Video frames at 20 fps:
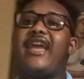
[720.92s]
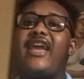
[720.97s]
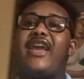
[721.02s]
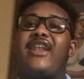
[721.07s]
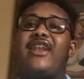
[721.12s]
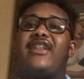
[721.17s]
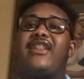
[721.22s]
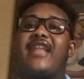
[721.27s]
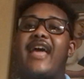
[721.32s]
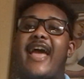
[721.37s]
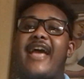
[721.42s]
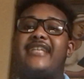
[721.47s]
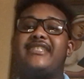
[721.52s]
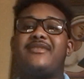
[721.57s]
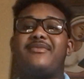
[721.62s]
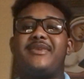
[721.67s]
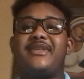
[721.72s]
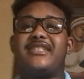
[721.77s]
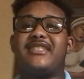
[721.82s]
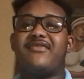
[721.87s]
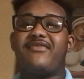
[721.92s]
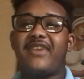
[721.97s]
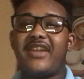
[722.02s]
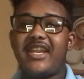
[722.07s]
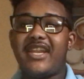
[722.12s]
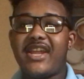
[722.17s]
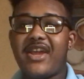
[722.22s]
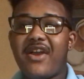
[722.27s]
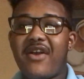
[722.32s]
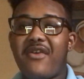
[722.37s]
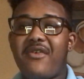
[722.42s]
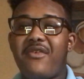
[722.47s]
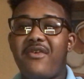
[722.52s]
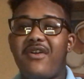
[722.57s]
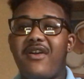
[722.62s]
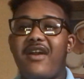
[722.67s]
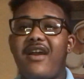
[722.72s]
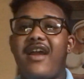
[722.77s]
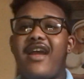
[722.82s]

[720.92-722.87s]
in last week's video,